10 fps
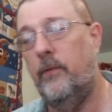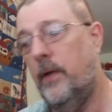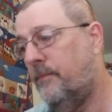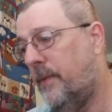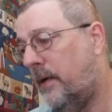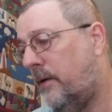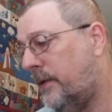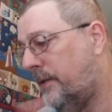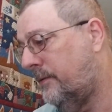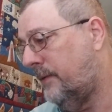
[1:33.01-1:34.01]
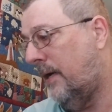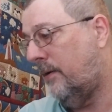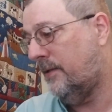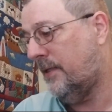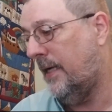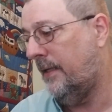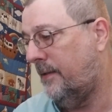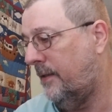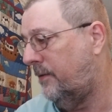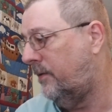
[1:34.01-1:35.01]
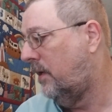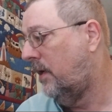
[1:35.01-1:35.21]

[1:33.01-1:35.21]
run better and out of sight, and